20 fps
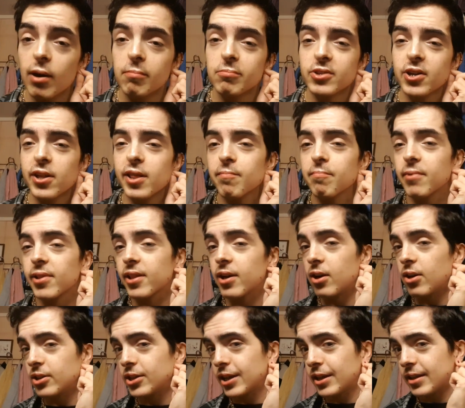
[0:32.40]
so I'm just
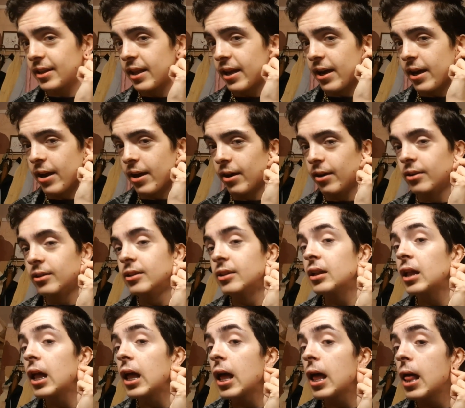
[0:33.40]
massaging the
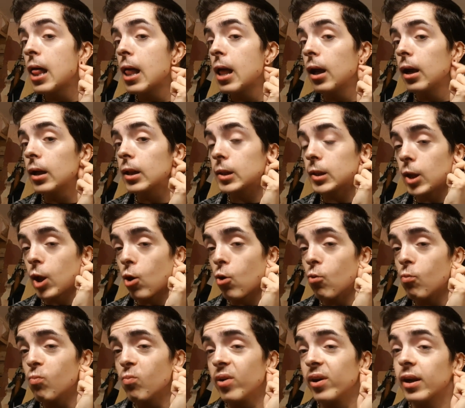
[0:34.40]

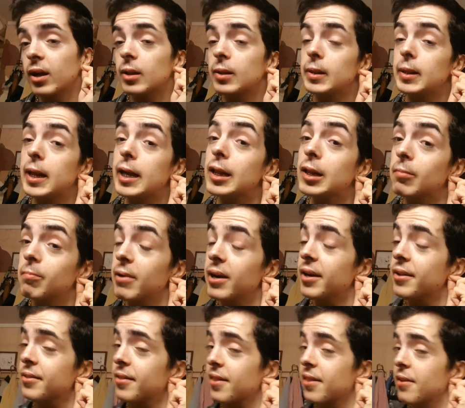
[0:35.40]
lobe with a little
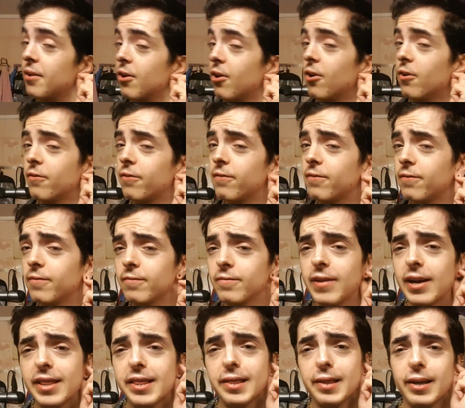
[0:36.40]
bit of
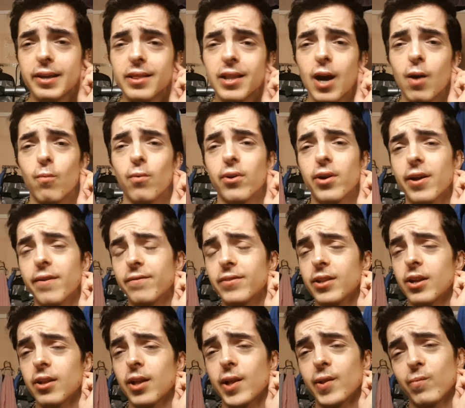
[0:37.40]
Vaseline I would
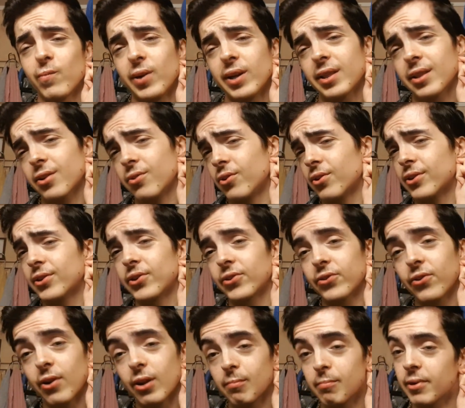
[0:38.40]
have done it with
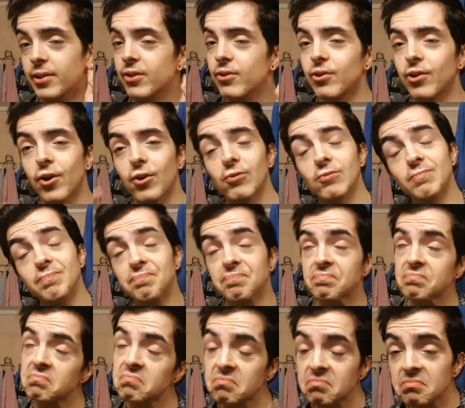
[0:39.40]
coconut oil but you know
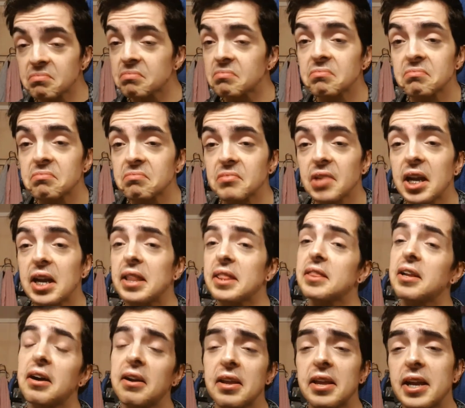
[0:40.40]

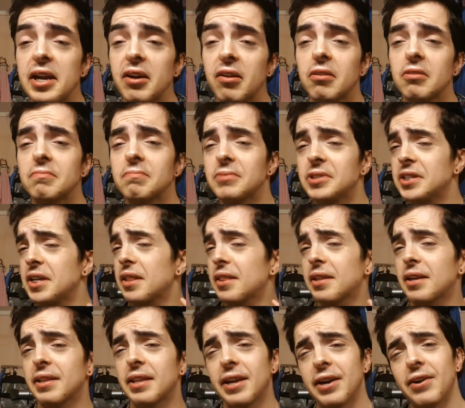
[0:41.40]
it's not here
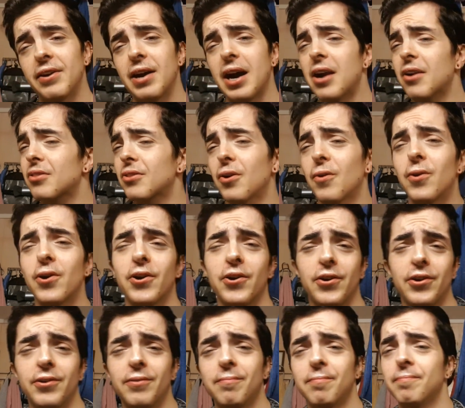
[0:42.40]
she's not here I don't know
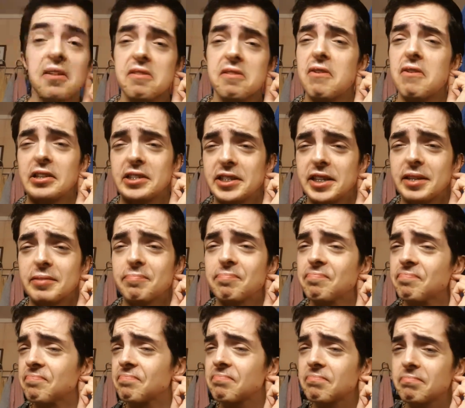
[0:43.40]
her stretching